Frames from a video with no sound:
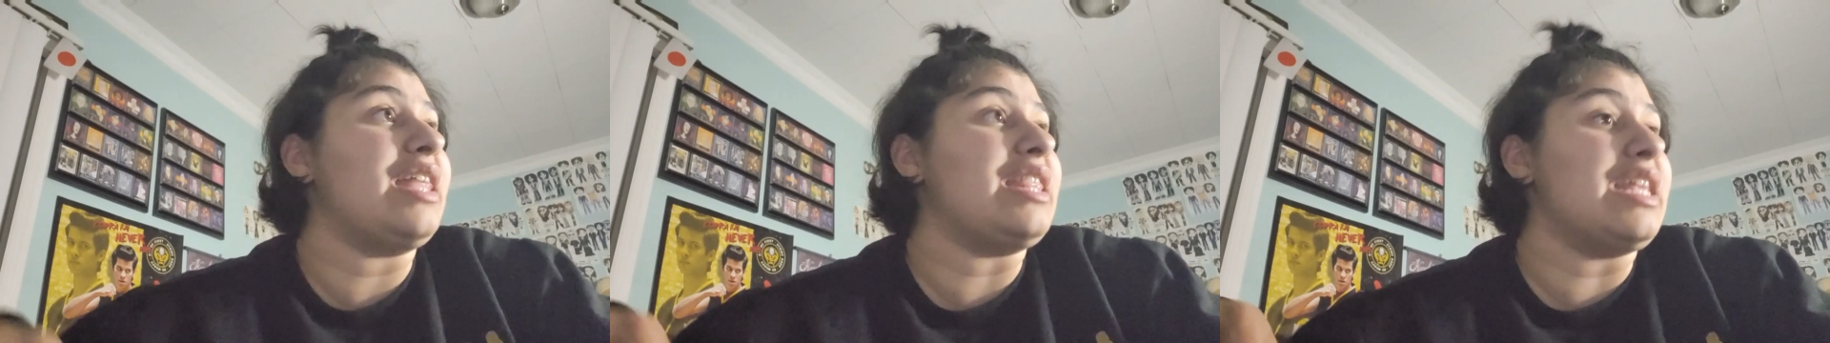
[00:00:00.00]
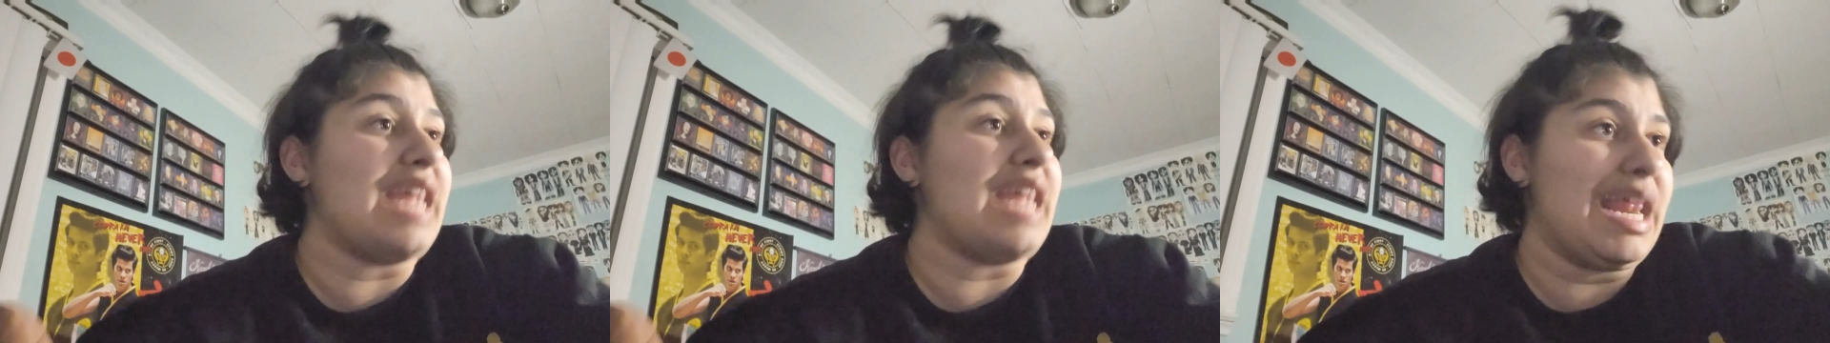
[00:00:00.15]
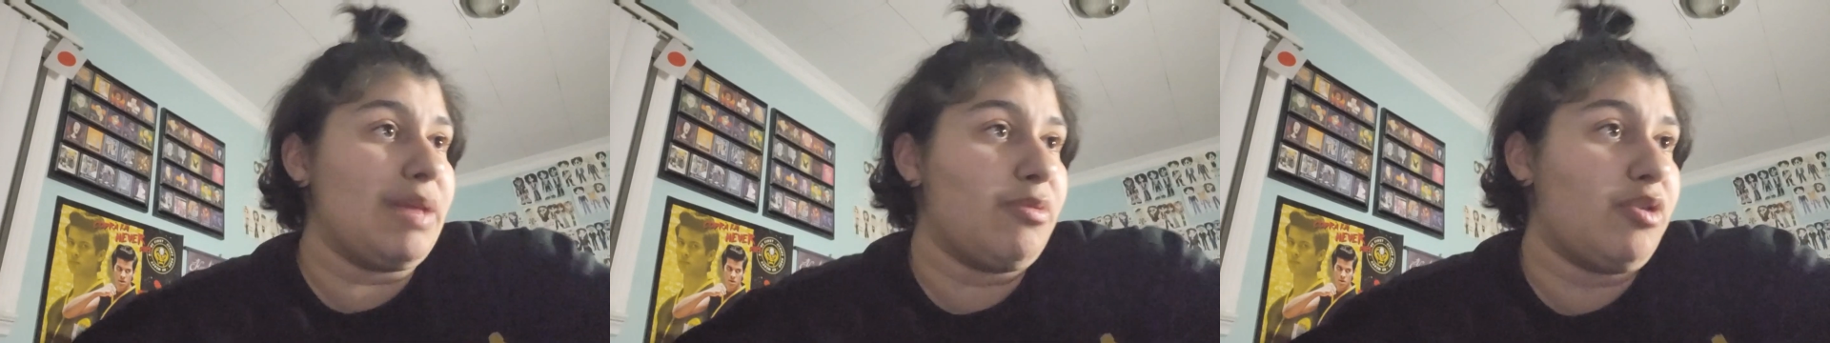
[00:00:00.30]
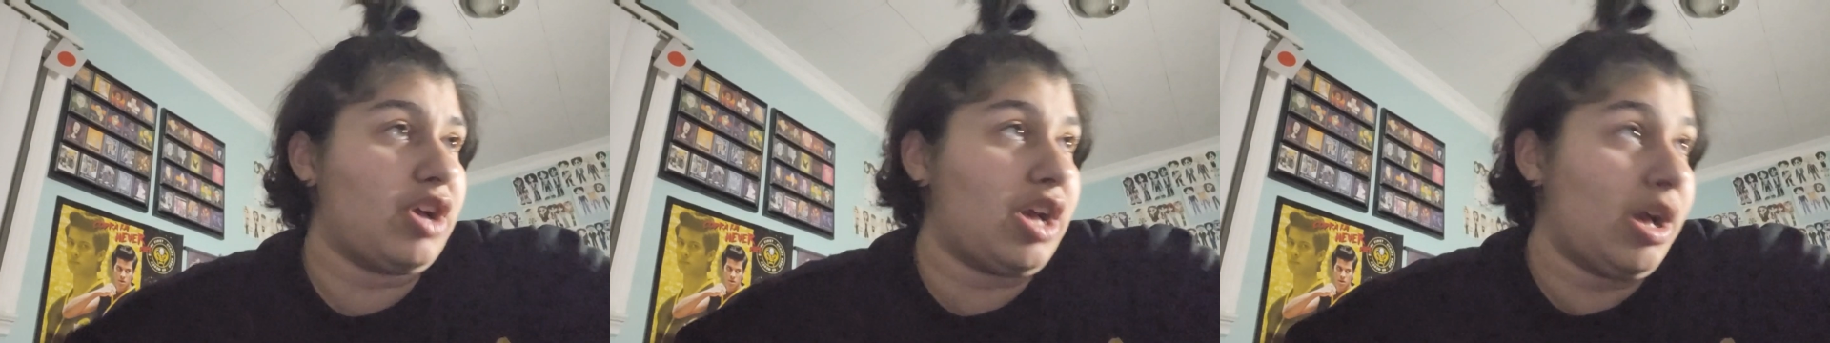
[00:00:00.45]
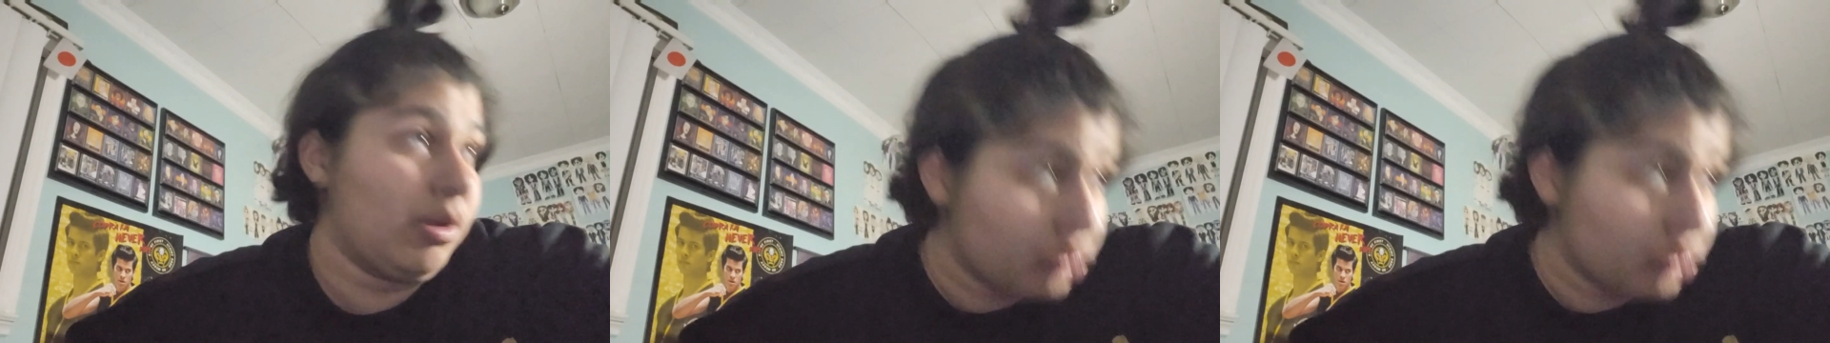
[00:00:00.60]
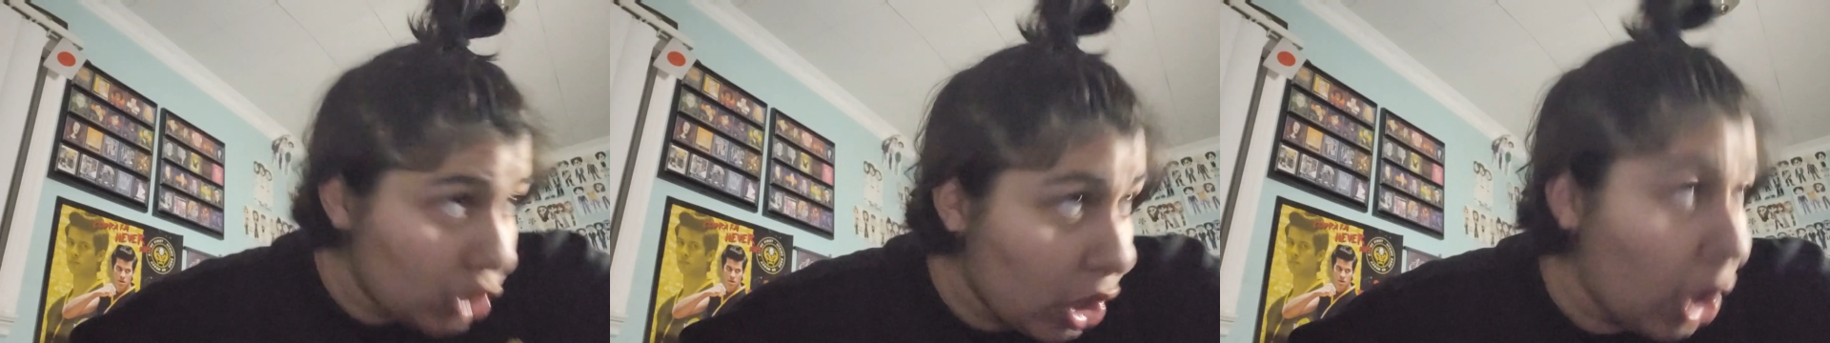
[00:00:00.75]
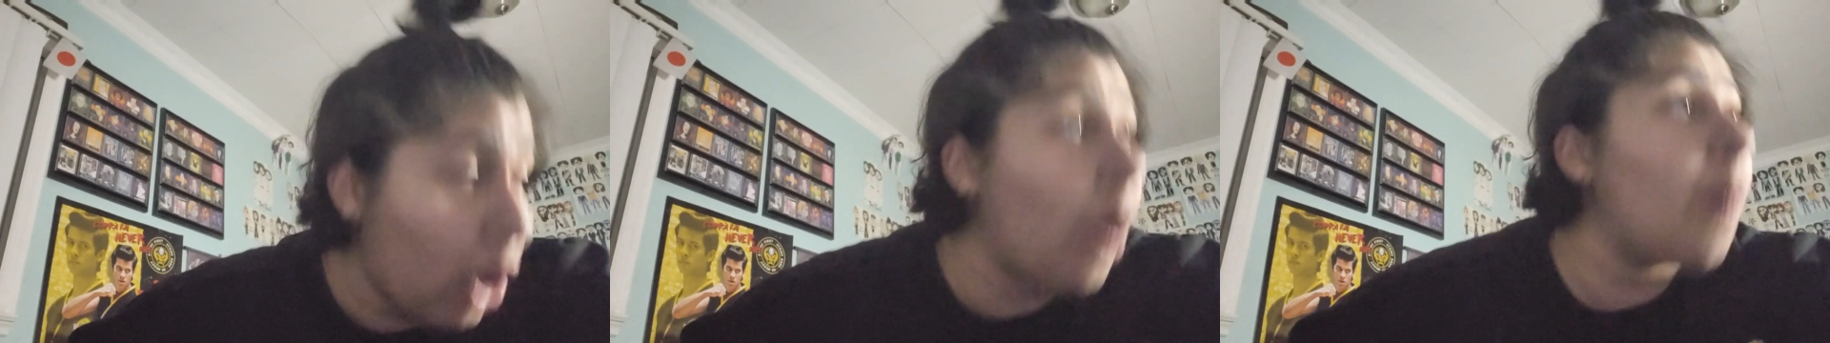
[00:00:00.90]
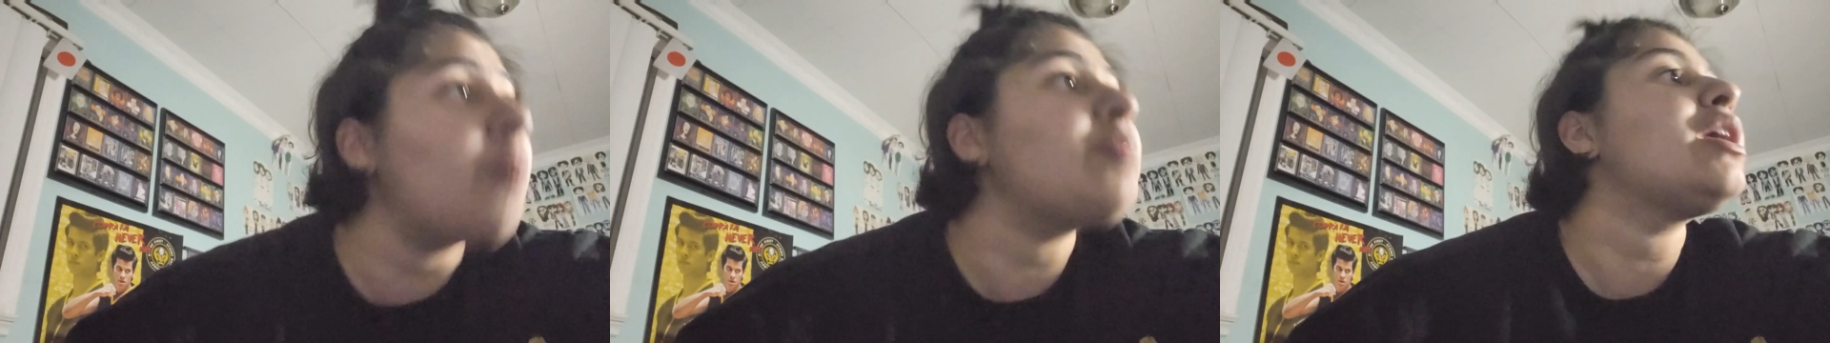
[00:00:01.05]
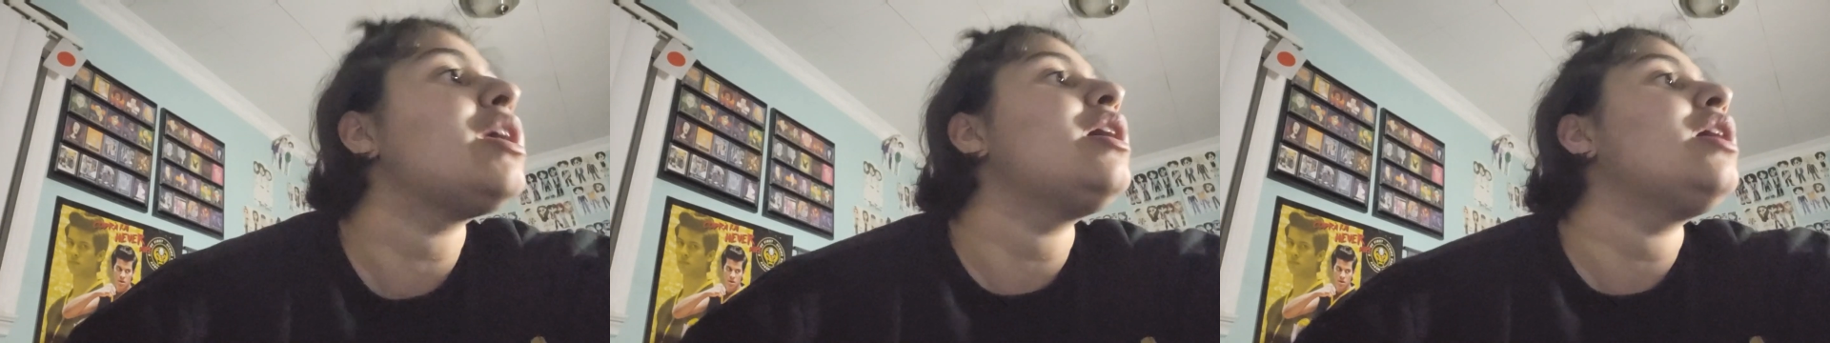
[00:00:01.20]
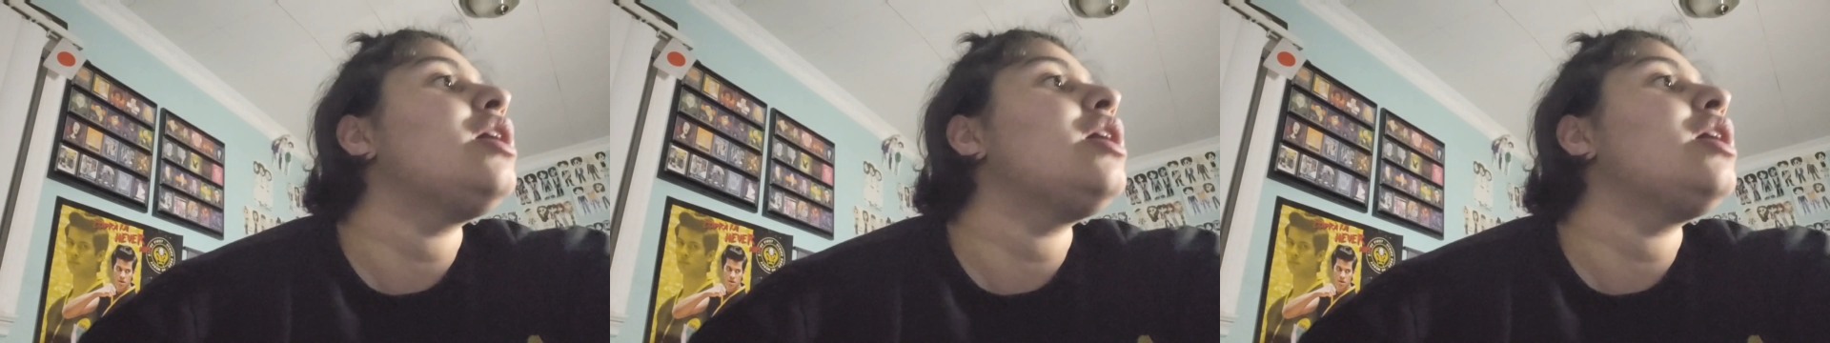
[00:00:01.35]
and then Annabelle Comes Home.